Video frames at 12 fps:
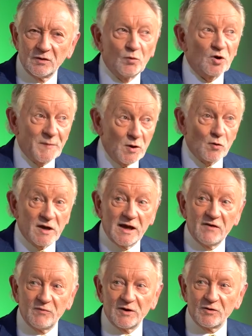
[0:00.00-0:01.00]
Would it be okay
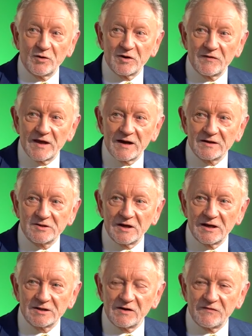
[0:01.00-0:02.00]
if we recorded that as,
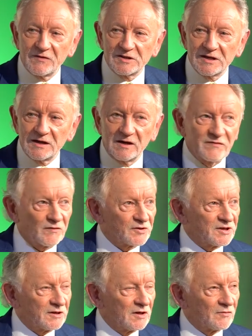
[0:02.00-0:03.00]
as our first single, first
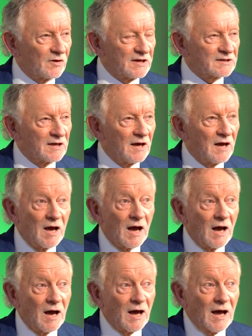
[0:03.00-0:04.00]
single release?
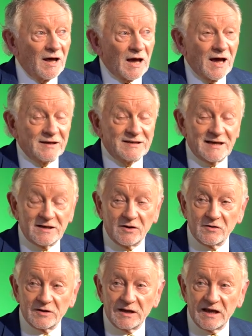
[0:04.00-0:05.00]
I, I died and
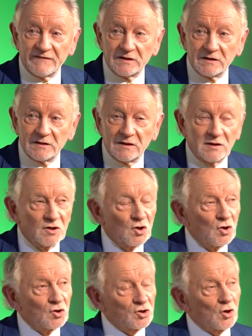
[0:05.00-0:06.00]
gone to heaven.
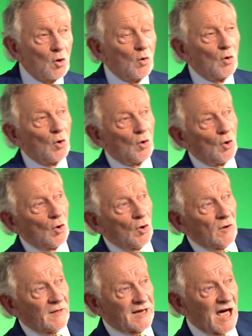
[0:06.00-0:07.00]
So
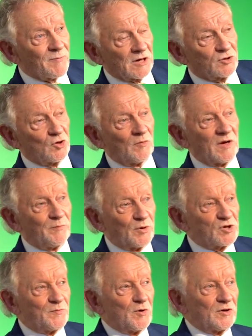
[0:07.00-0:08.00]
the Capitol Showband,
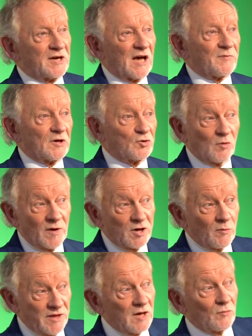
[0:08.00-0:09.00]
Butch Moore and the Capitol Showband, who
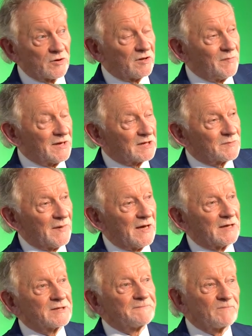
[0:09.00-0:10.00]
were then one of the biggest
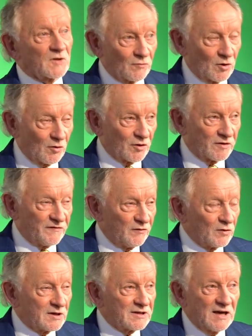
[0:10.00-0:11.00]
bands, recorded
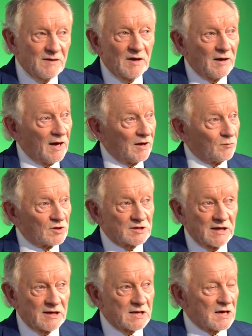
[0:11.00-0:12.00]
Foolin' Time. It was
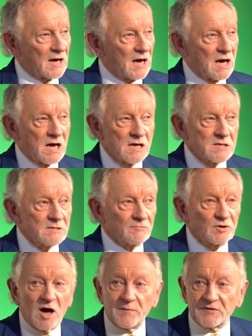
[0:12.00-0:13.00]
like a uh,
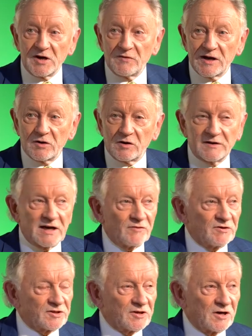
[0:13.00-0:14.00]
top three record in the
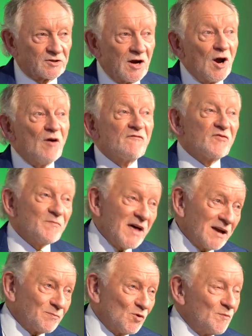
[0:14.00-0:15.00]
Irish chart. From
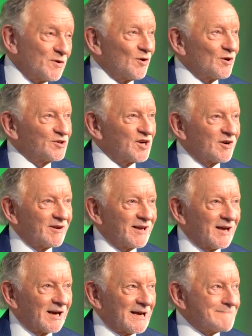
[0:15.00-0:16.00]
that moment on, Gerry
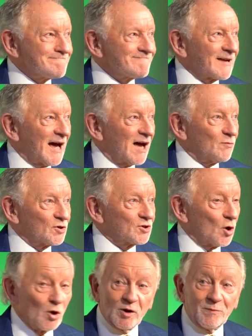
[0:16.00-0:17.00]
Kelly, I was
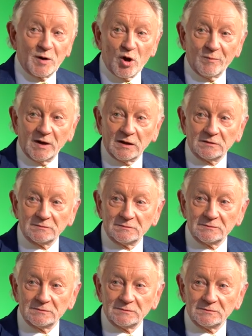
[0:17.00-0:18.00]
unemployable.
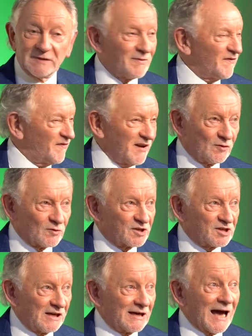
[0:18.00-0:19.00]
Bobby fate was
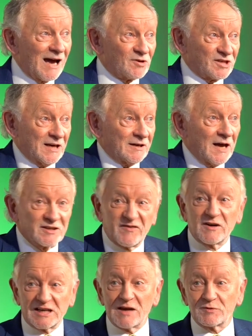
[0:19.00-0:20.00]
seen. I was then, as
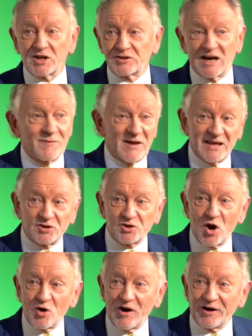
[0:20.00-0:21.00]
far as I was concerned, Superstar. a
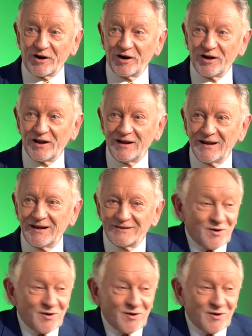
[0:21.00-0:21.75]
songwriter. Superstar.